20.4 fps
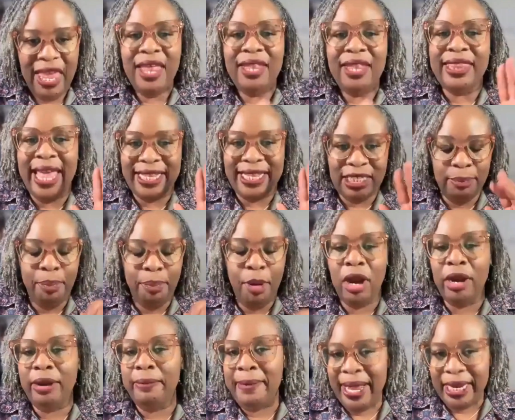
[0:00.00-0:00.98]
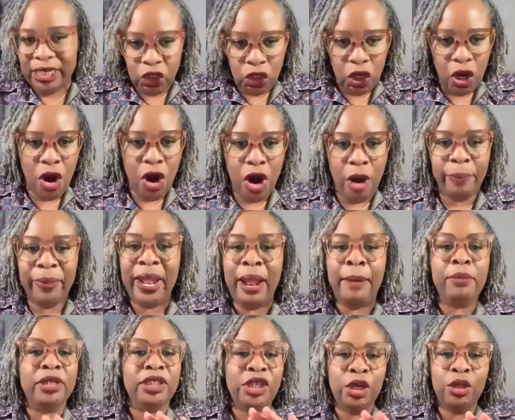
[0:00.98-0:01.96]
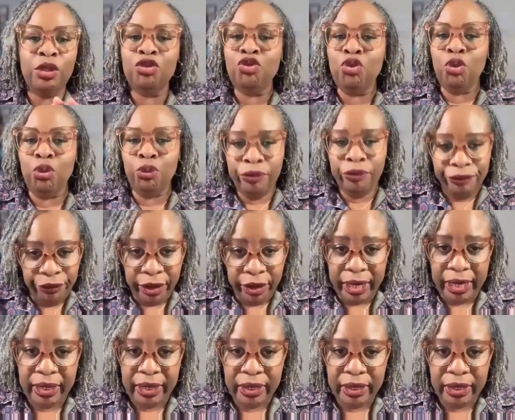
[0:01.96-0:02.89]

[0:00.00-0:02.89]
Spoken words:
That's a part of my charm that I'm going to tell you the truth for free.